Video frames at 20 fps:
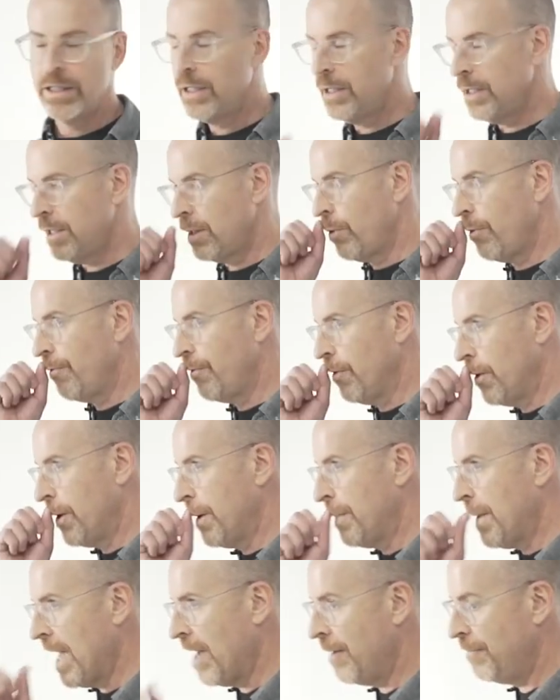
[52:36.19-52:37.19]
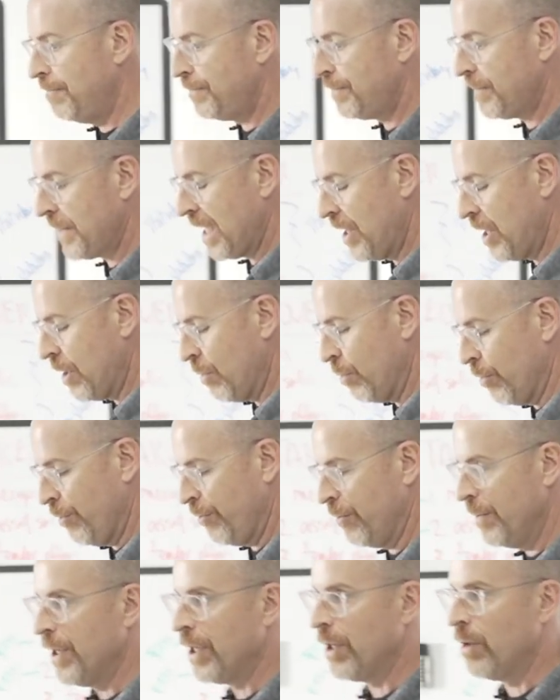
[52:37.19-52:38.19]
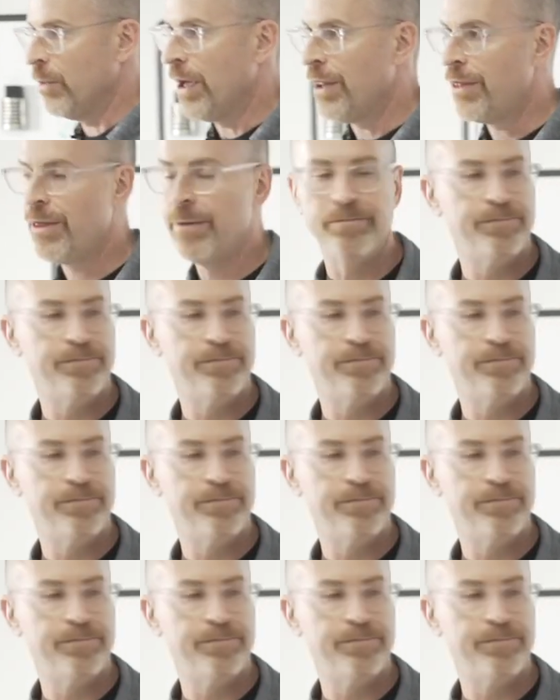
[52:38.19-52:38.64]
that we've learned about and that we're familiar with.